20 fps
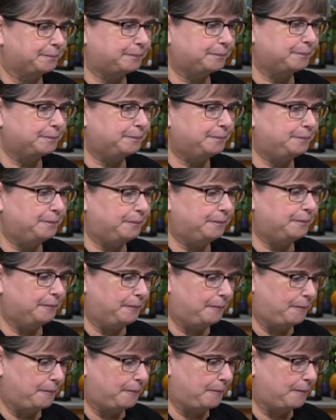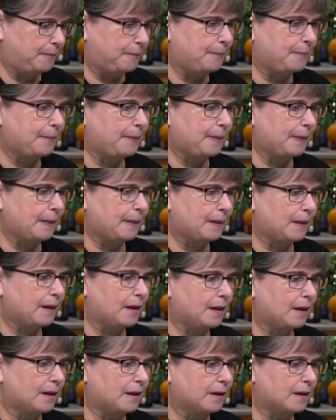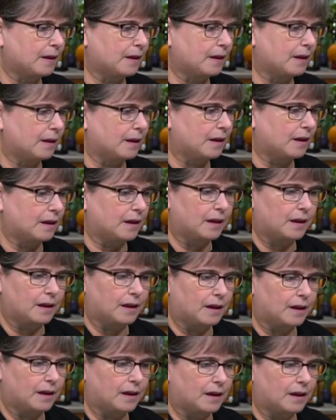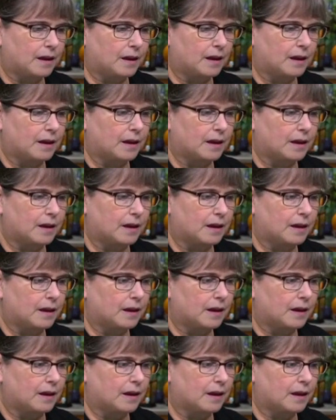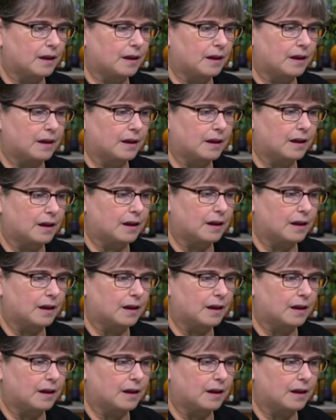[no speech]